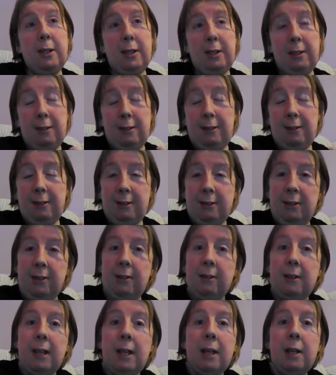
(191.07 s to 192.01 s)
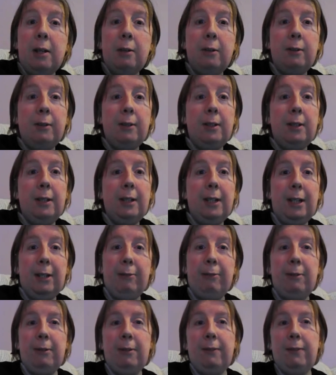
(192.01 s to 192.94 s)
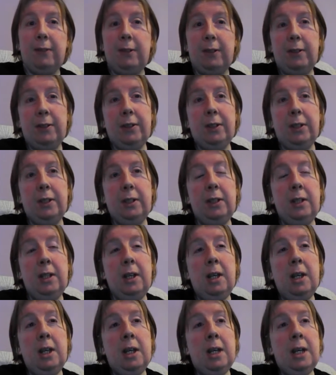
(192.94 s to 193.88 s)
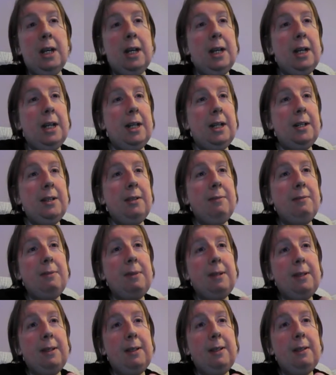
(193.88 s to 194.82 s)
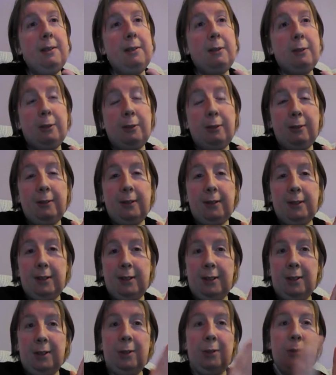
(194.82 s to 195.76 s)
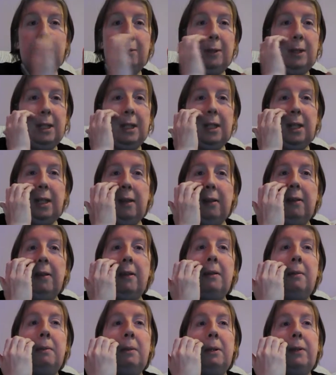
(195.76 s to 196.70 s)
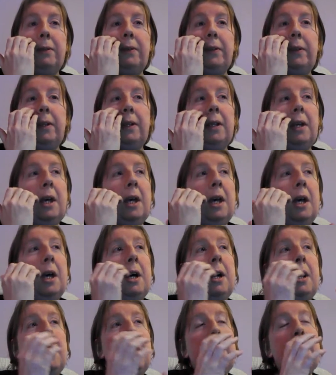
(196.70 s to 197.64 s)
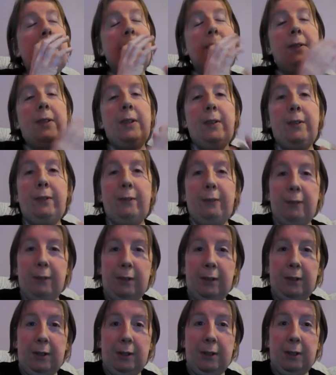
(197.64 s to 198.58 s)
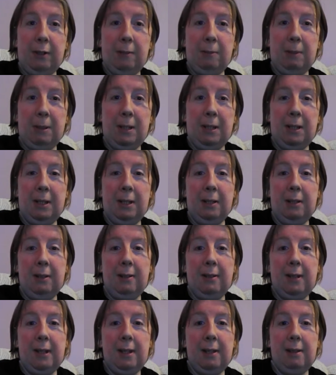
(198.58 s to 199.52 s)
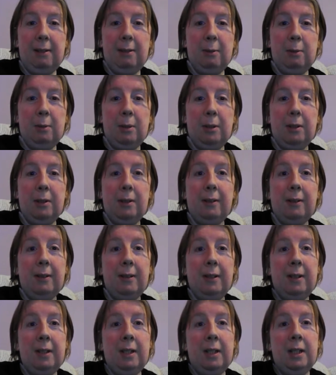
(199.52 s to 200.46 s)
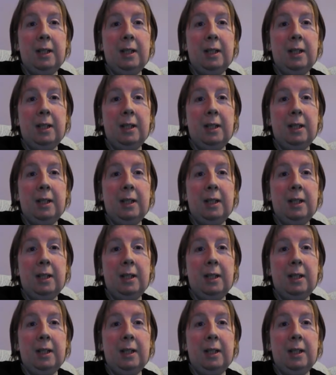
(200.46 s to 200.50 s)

as it turns out, Lyra's father, and Mrs. Coulter, who is her mother, have different opinions as to what